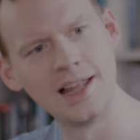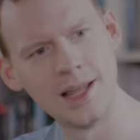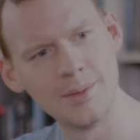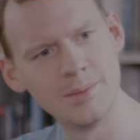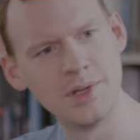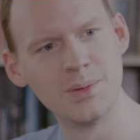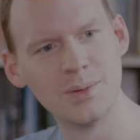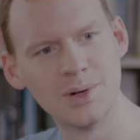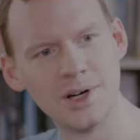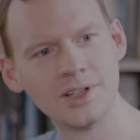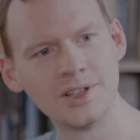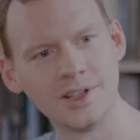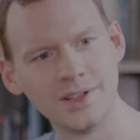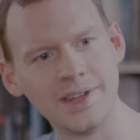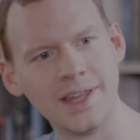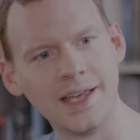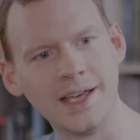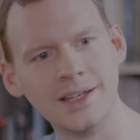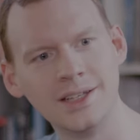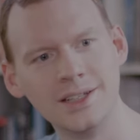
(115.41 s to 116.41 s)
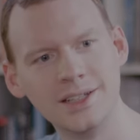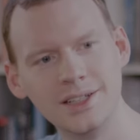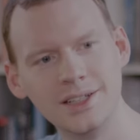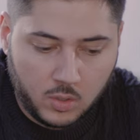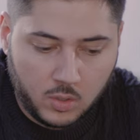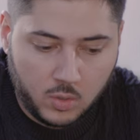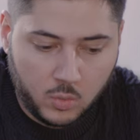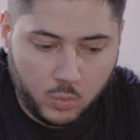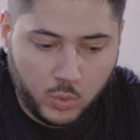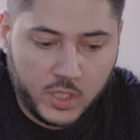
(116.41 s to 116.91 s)
Let me work on that
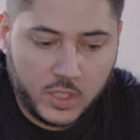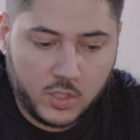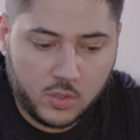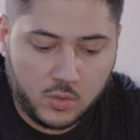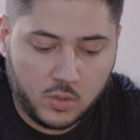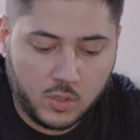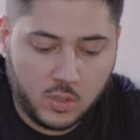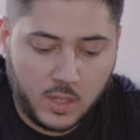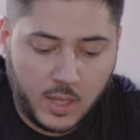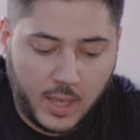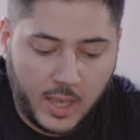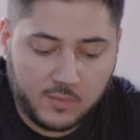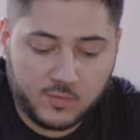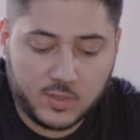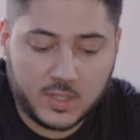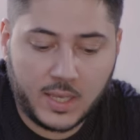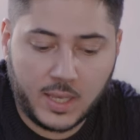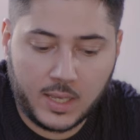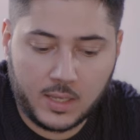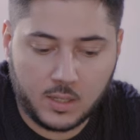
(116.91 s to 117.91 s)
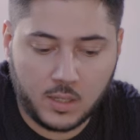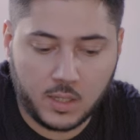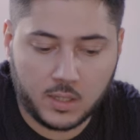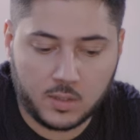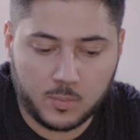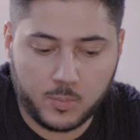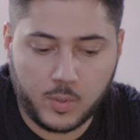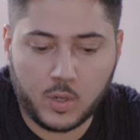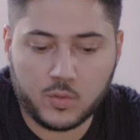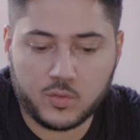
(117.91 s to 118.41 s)
we advocate like
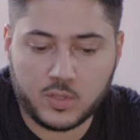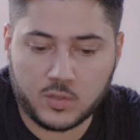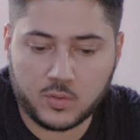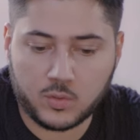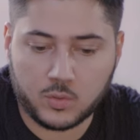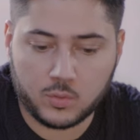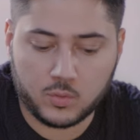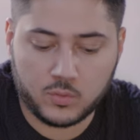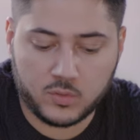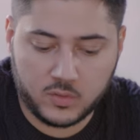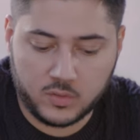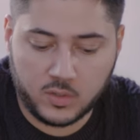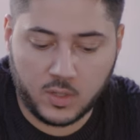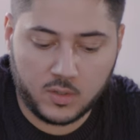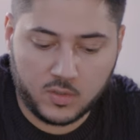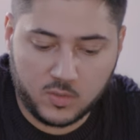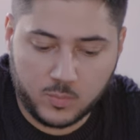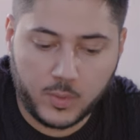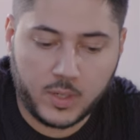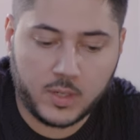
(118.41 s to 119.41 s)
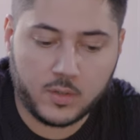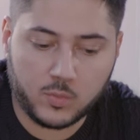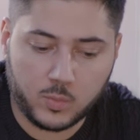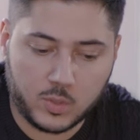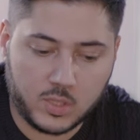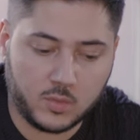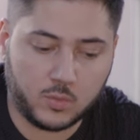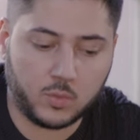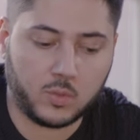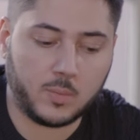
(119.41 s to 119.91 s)
a process called design sprints,
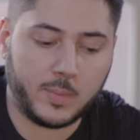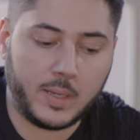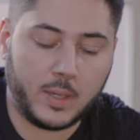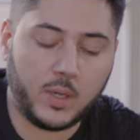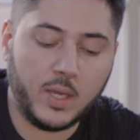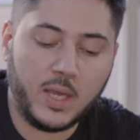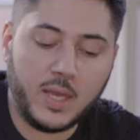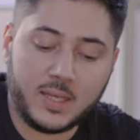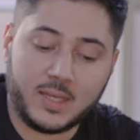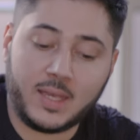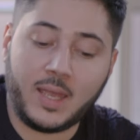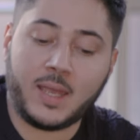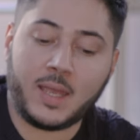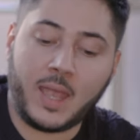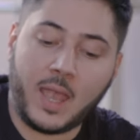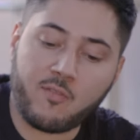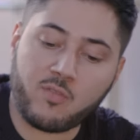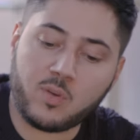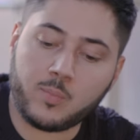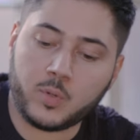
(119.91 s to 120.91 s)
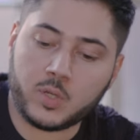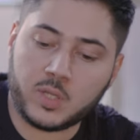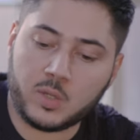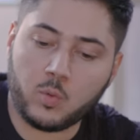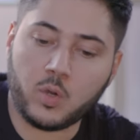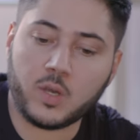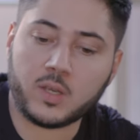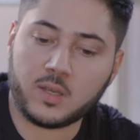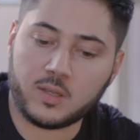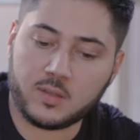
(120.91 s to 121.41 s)
which is all about getting everybody
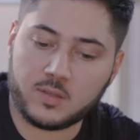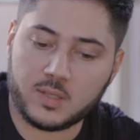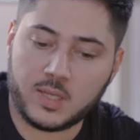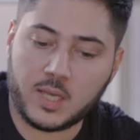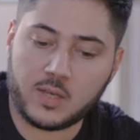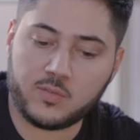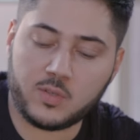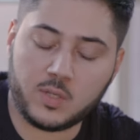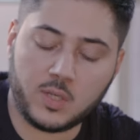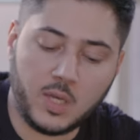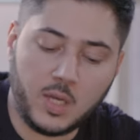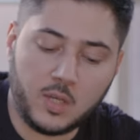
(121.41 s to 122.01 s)
working together.